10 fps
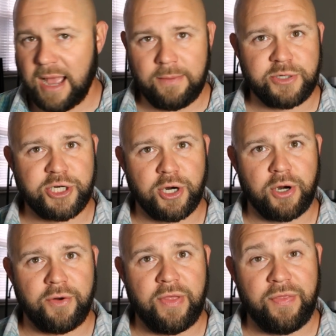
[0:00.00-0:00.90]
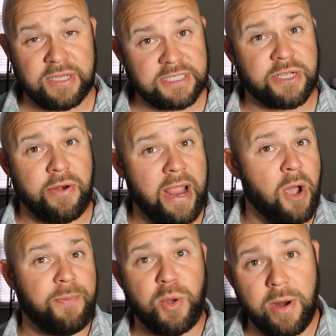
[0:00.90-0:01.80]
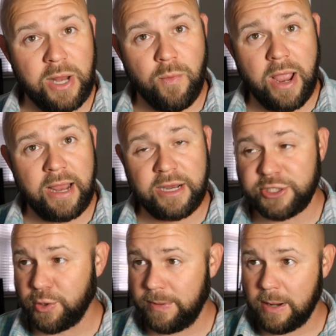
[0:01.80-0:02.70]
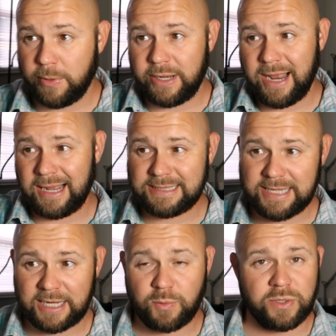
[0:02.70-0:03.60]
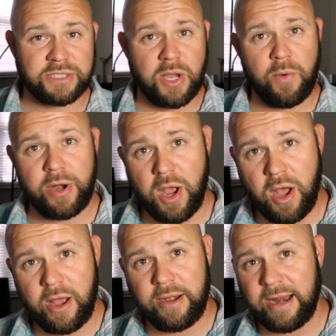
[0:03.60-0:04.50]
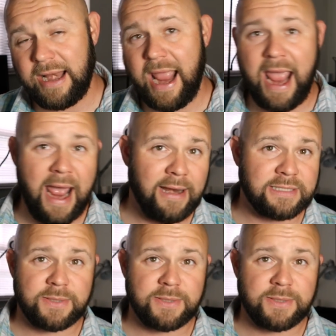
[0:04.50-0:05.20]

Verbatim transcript: I'm sure that this is going to help you anyway because you'll be able to dissect what's going on and add,